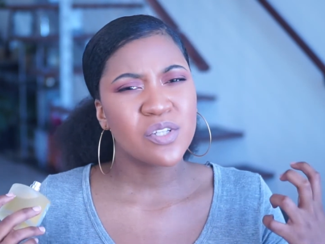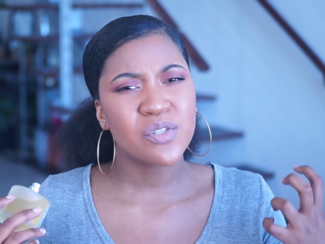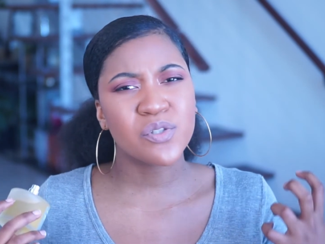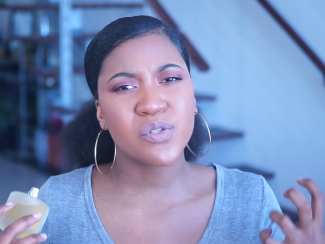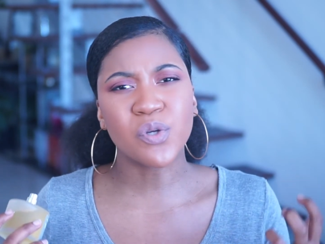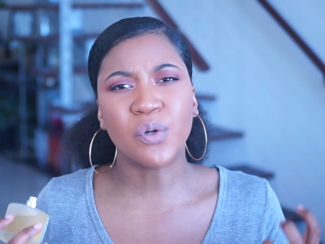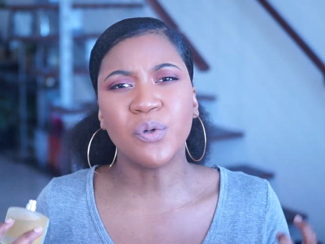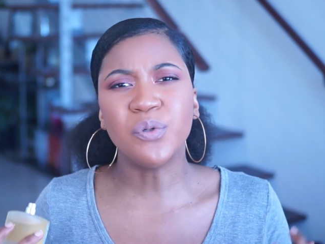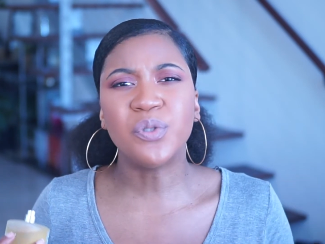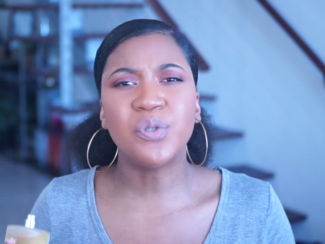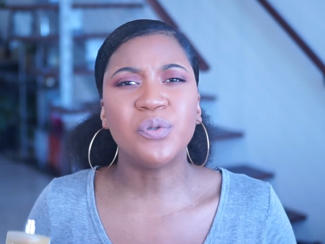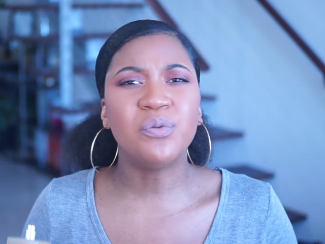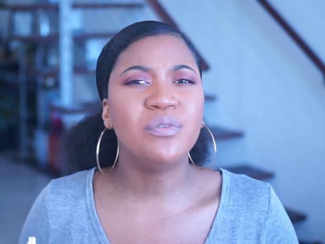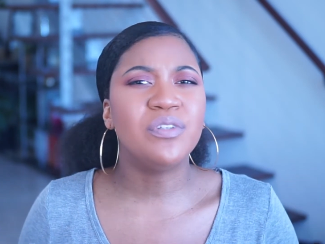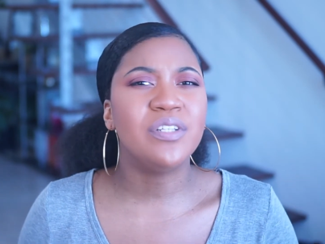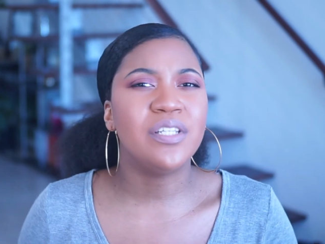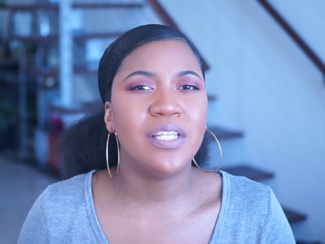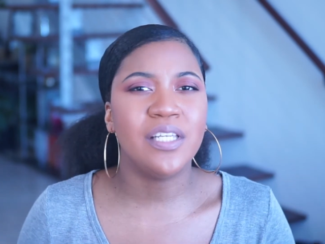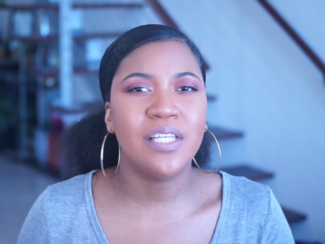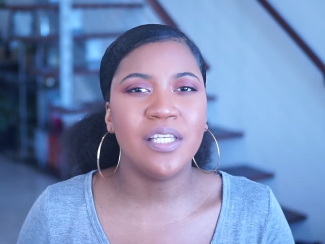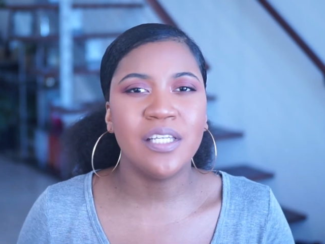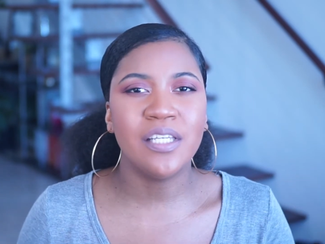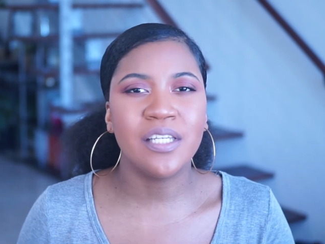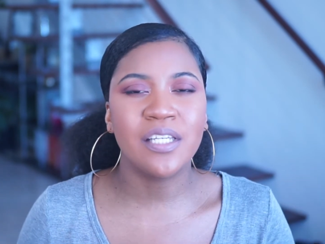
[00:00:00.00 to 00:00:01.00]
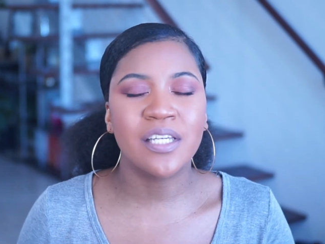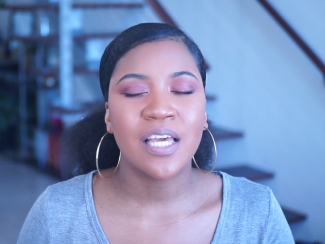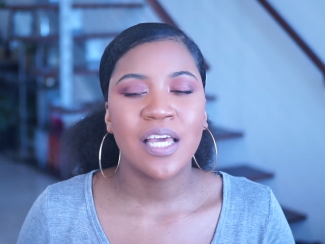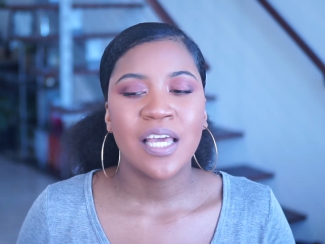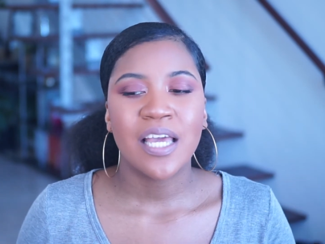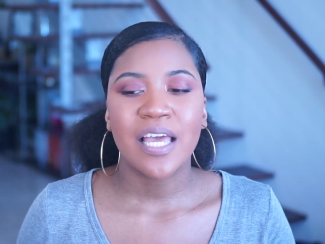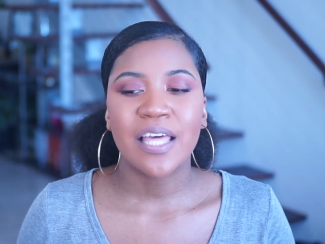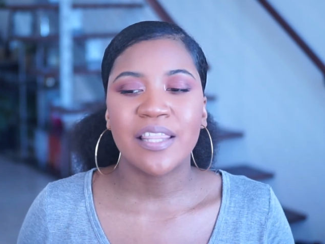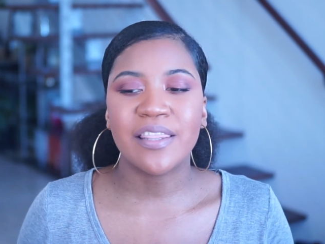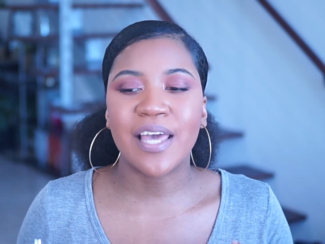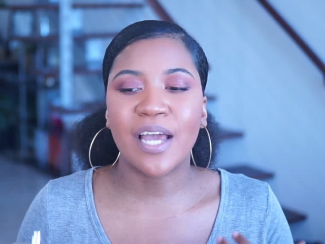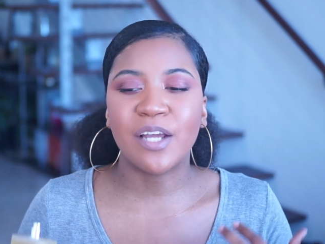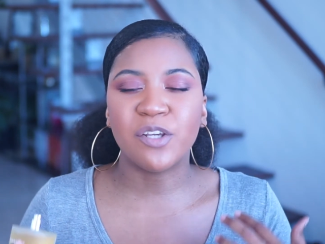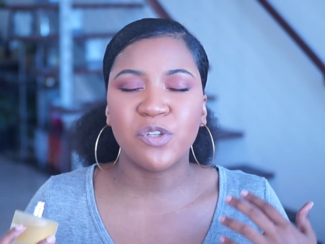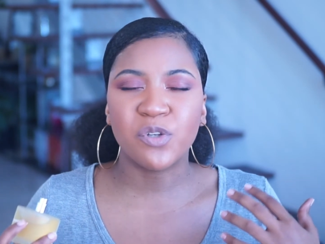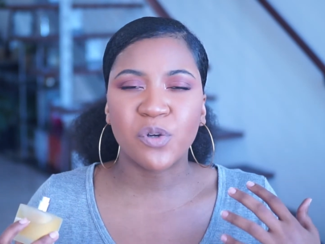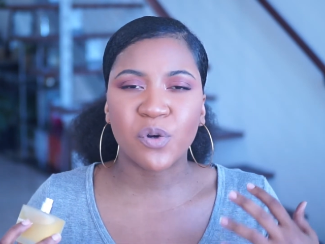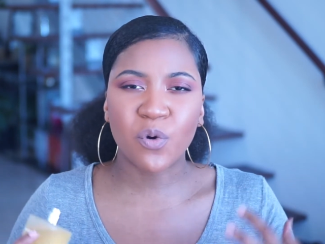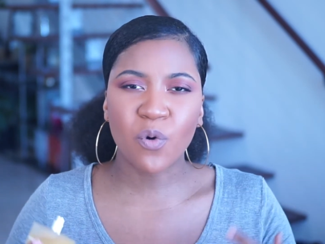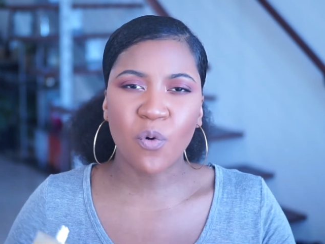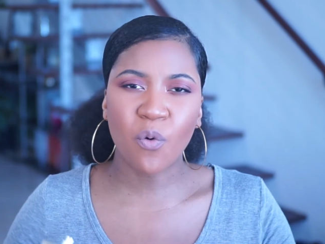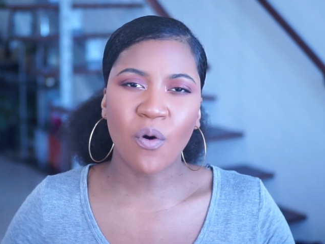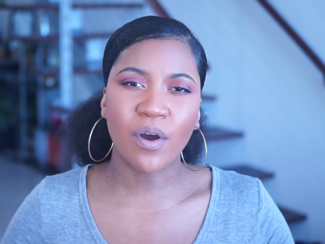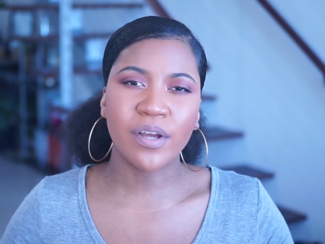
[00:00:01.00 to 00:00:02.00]
so unique that
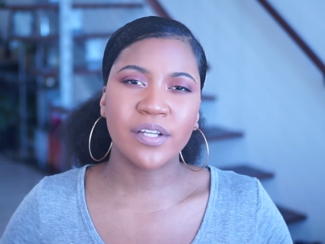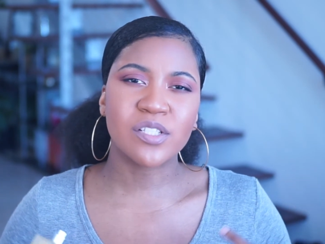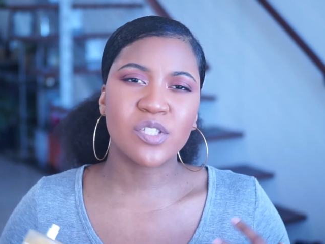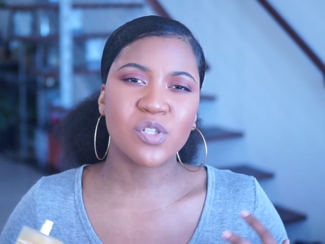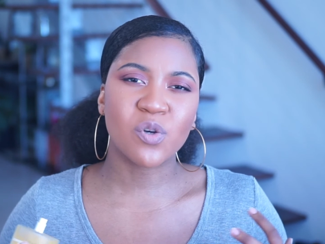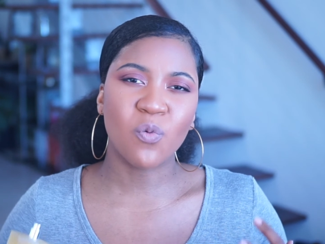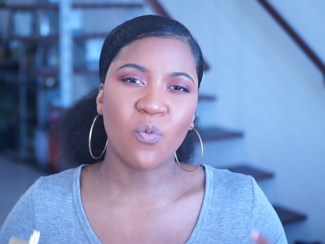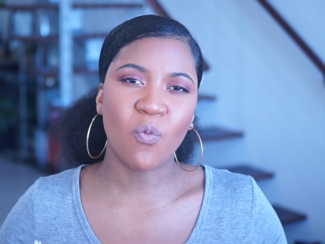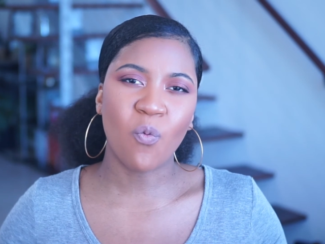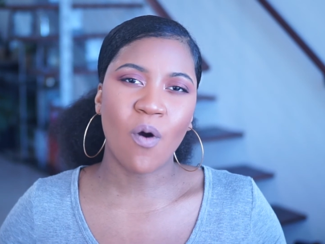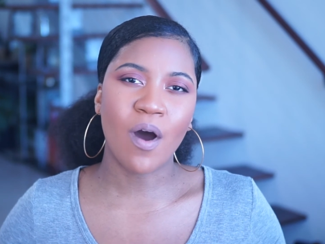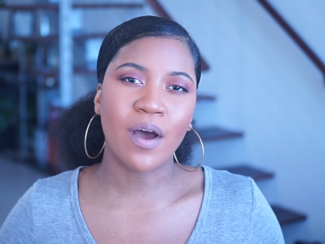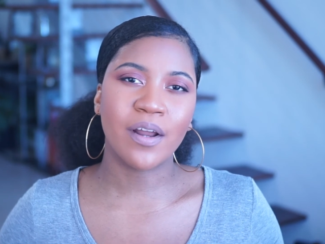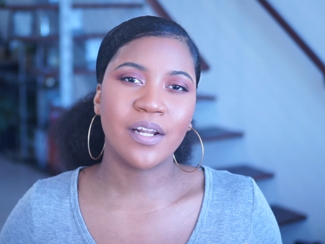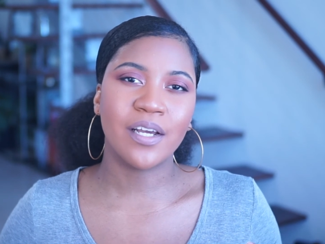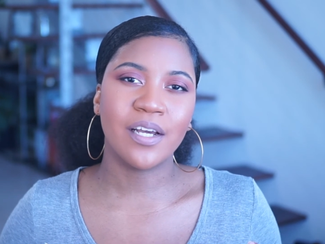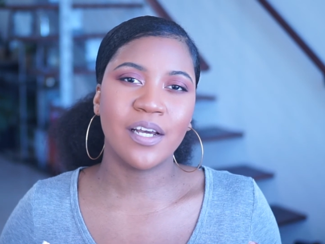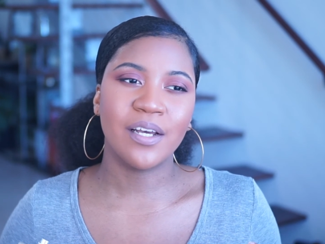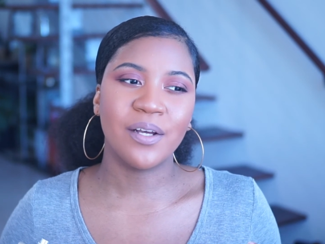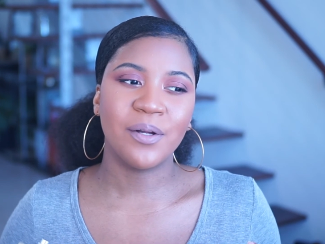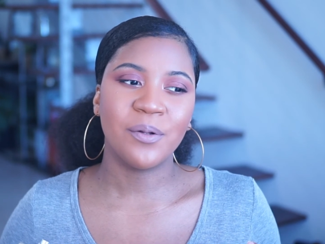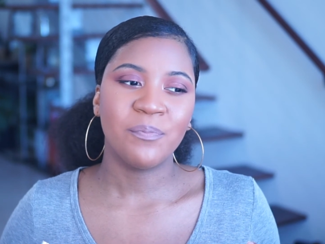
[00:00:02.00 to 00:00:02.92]
you're going to wanna